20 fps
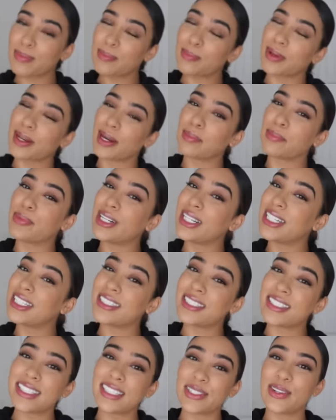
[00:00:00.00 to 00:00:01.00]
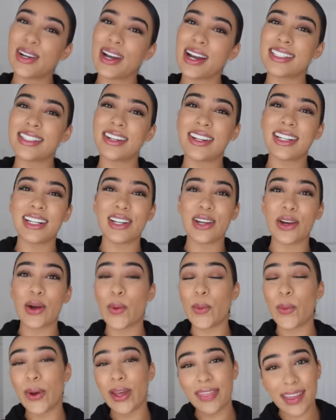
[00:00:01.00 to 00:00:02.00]
but I'm pretty sure you guys already know
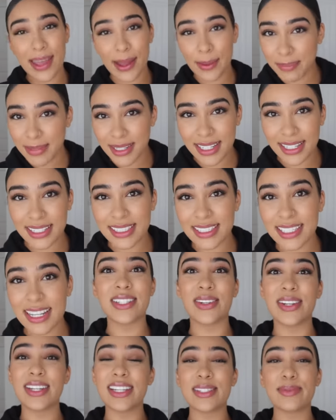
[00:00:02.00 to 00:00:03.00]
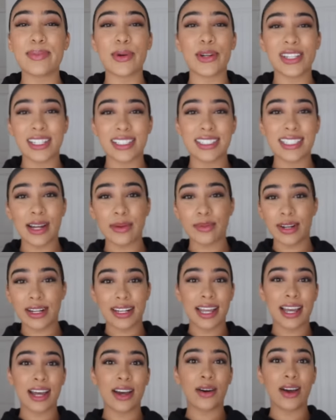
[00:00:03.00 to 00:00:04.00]
what that means. So it is morning time right
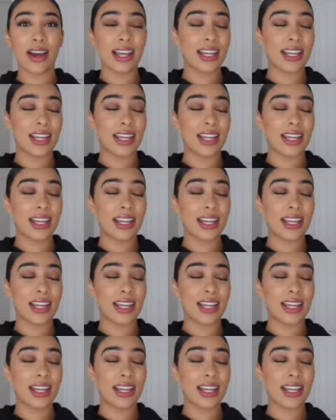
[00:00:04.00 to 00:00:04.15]
now.